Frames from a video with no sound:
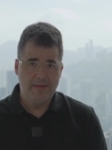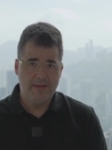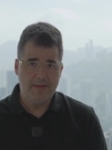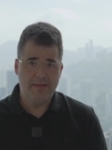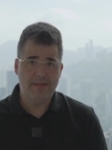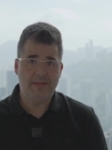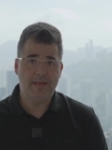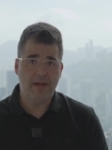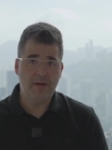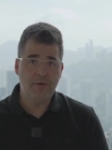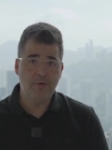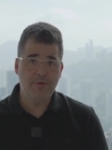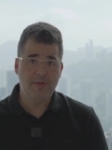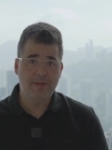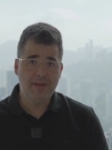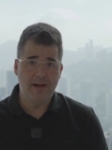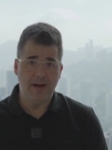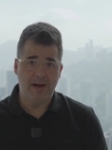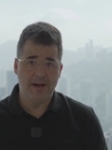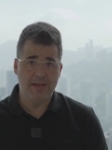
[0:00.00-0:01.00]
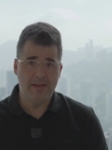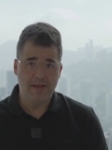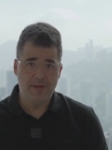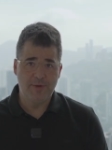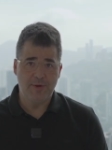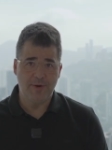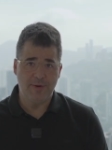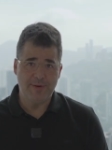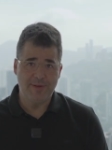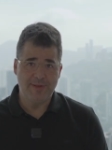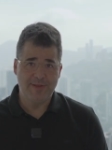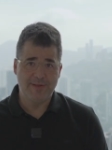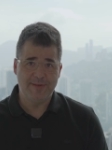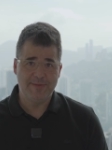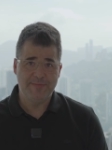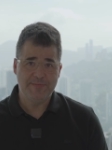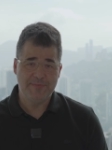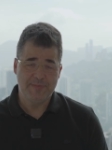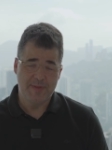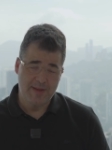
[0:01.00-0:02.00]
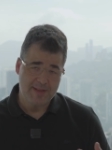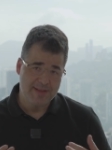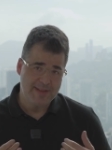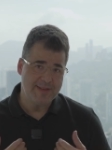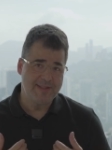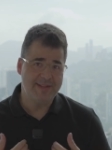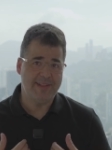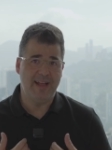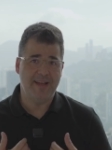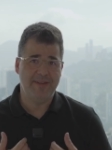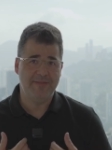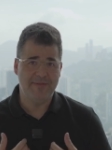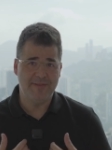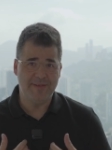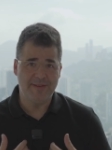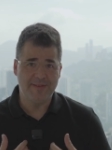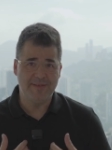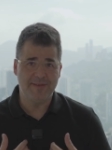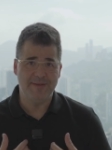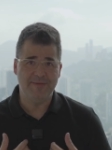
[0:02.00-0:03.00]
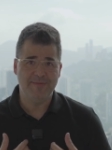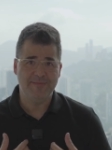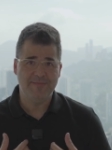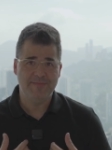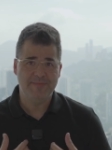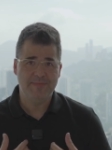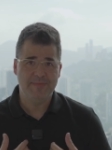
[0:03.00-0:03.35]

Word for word: is a good career choice, at least I think so.